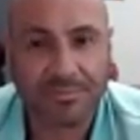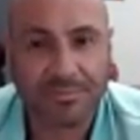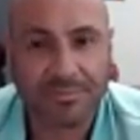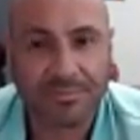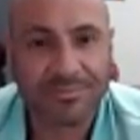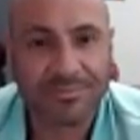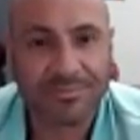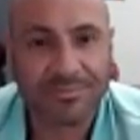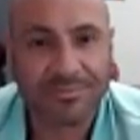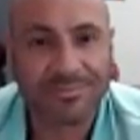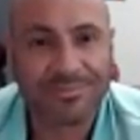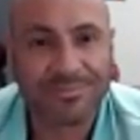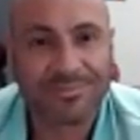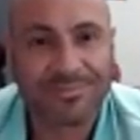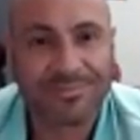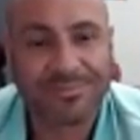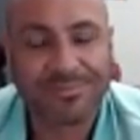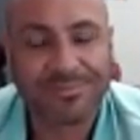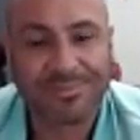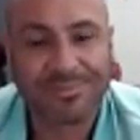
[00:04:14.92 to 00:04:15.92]

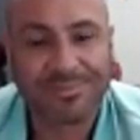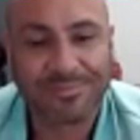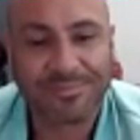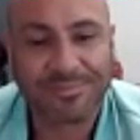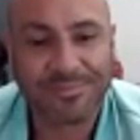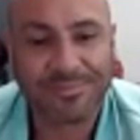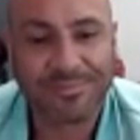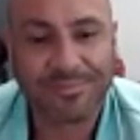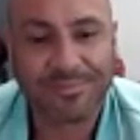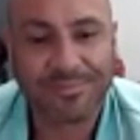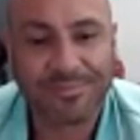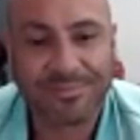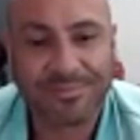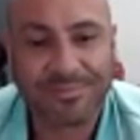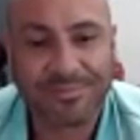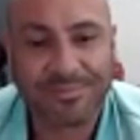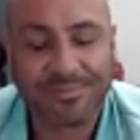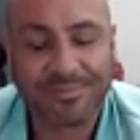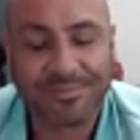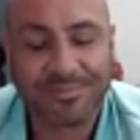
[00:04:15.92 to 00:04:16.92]

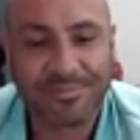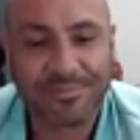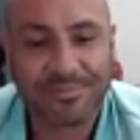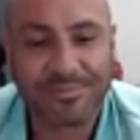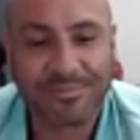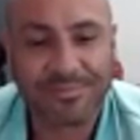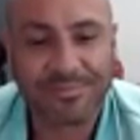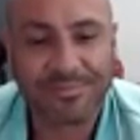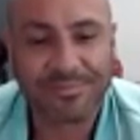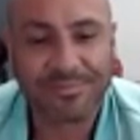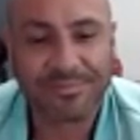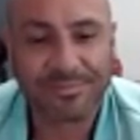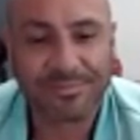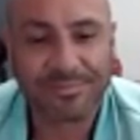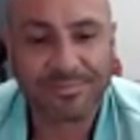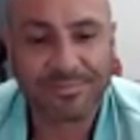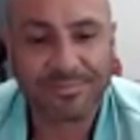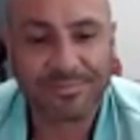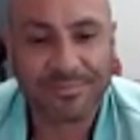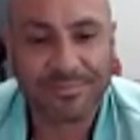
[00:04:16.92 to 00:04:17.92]

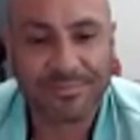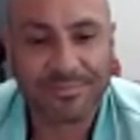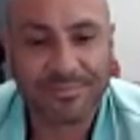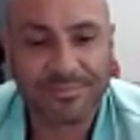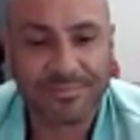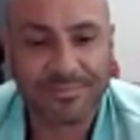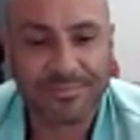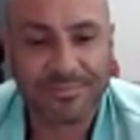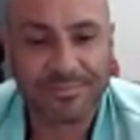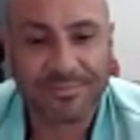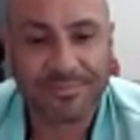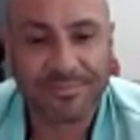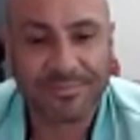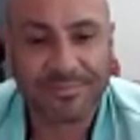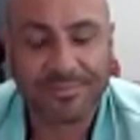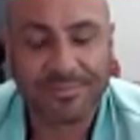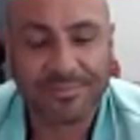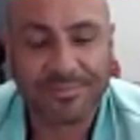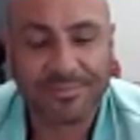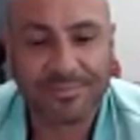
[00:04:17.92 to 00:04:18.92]

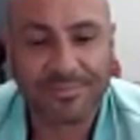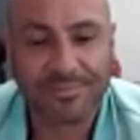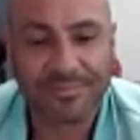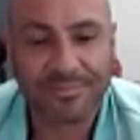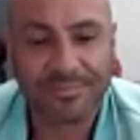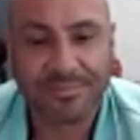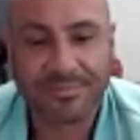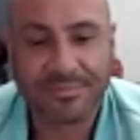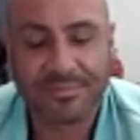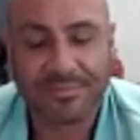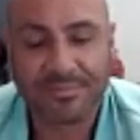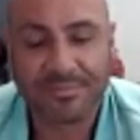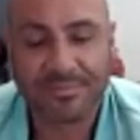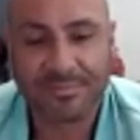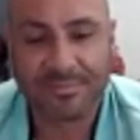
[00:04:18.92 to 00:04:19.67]
(silent)